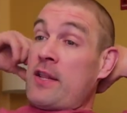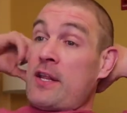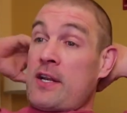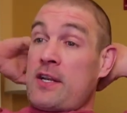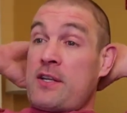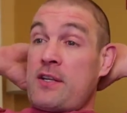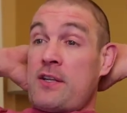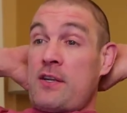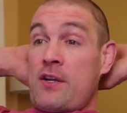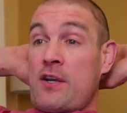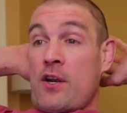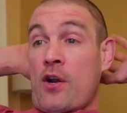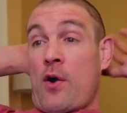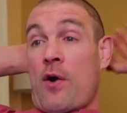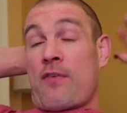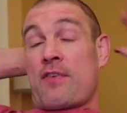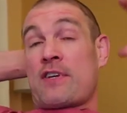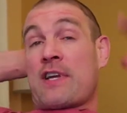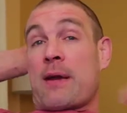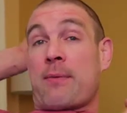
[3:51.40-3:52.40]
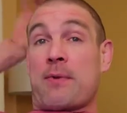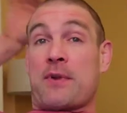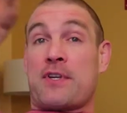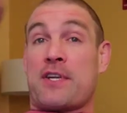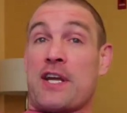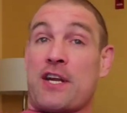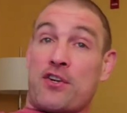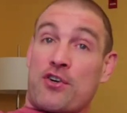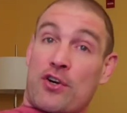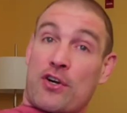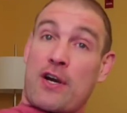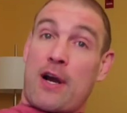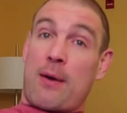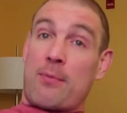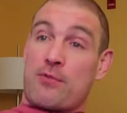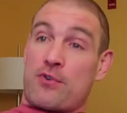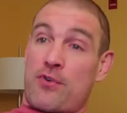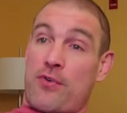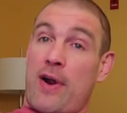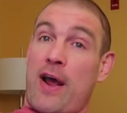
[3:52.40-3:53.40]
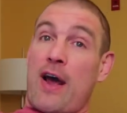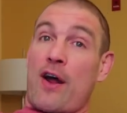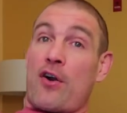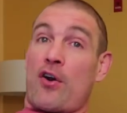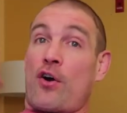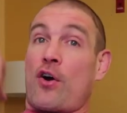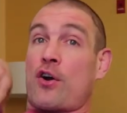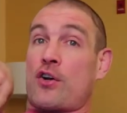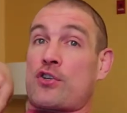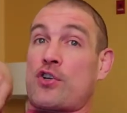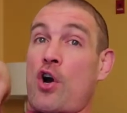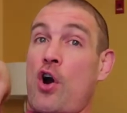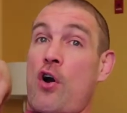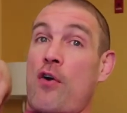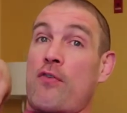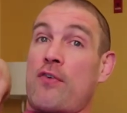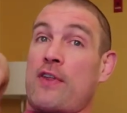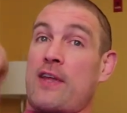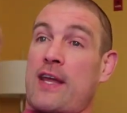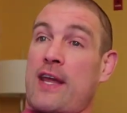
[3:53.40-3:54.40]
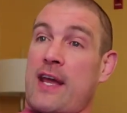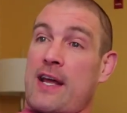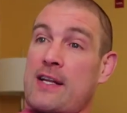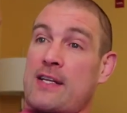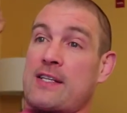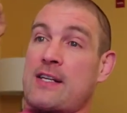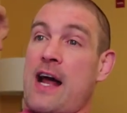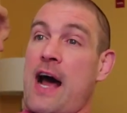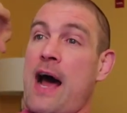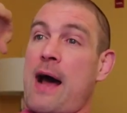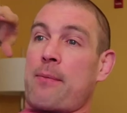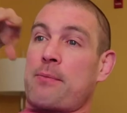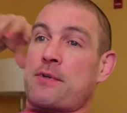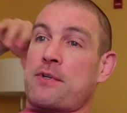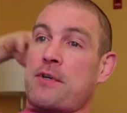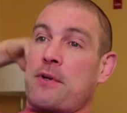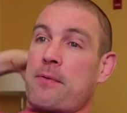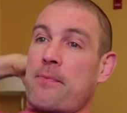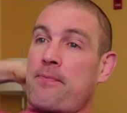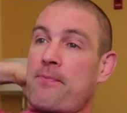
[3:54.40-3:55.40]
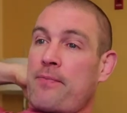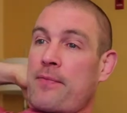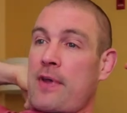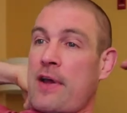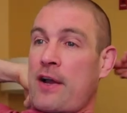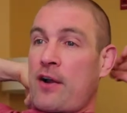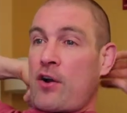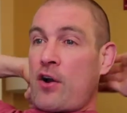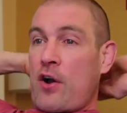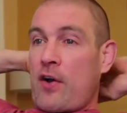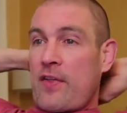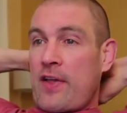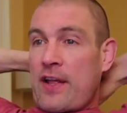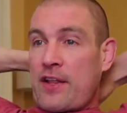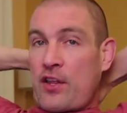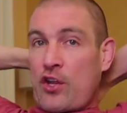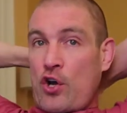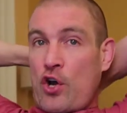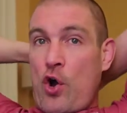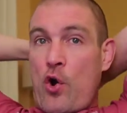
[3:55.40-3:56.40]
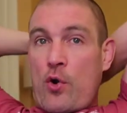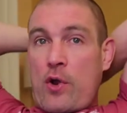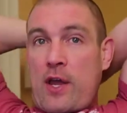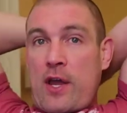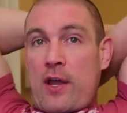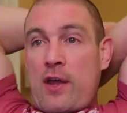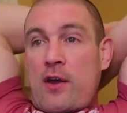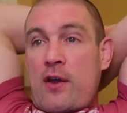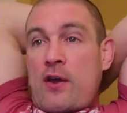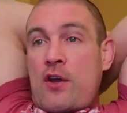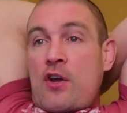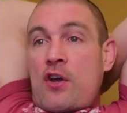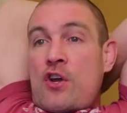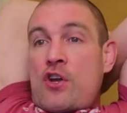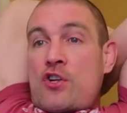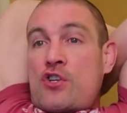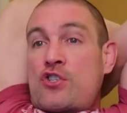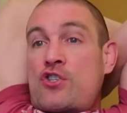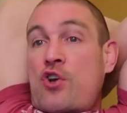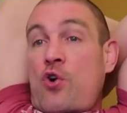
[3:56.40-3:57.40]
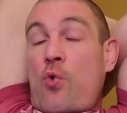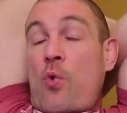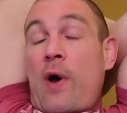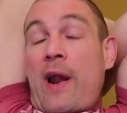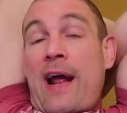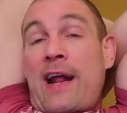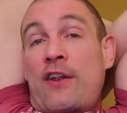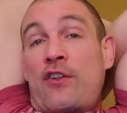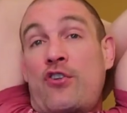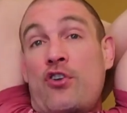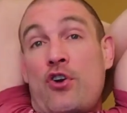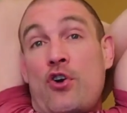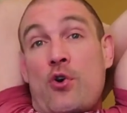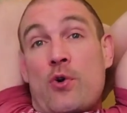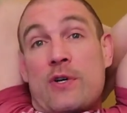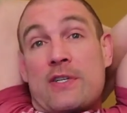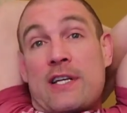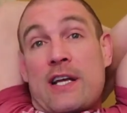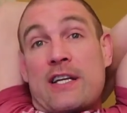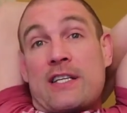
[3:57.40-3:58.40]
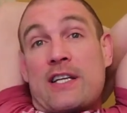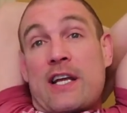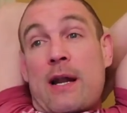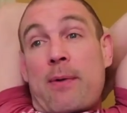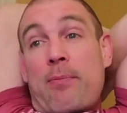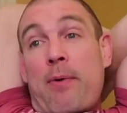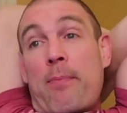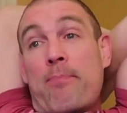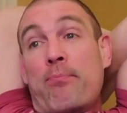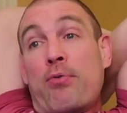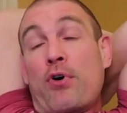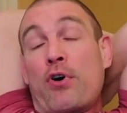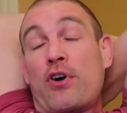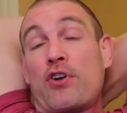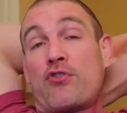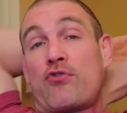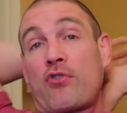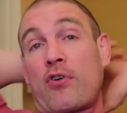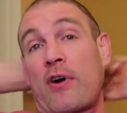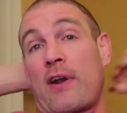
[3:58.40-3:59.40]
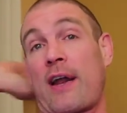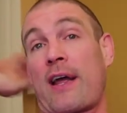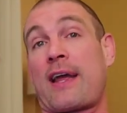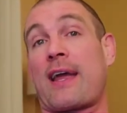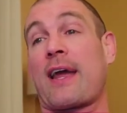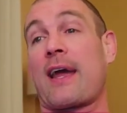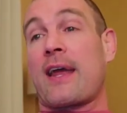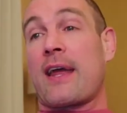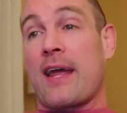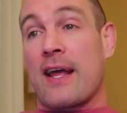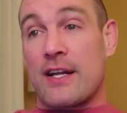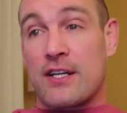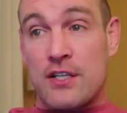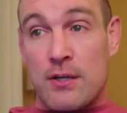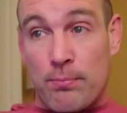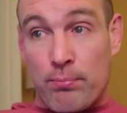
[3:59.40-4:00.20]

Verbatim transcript: the, you know every time the teacher comes around or looks over, the kid stops I call that the Loki. So what I do is I set up a bully drill and I get kids